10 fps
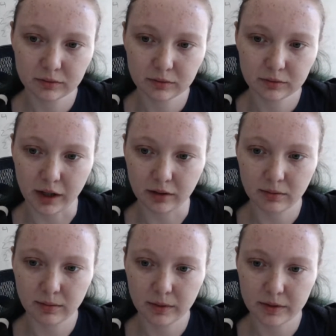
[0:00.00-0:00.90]
Yeah,
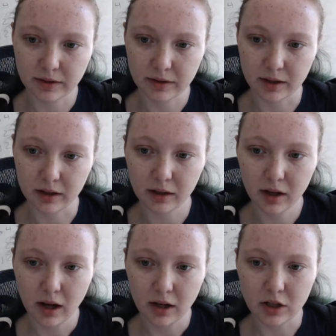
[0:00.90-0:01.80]
sounds good.
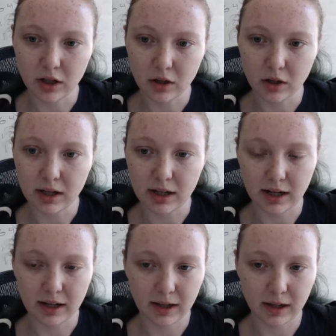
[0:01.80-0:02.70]
Do you need
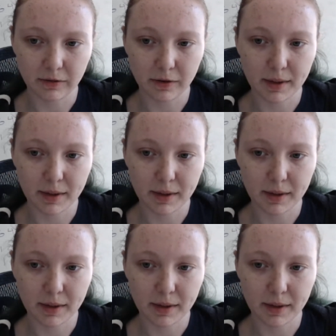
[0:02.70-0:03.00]
anything from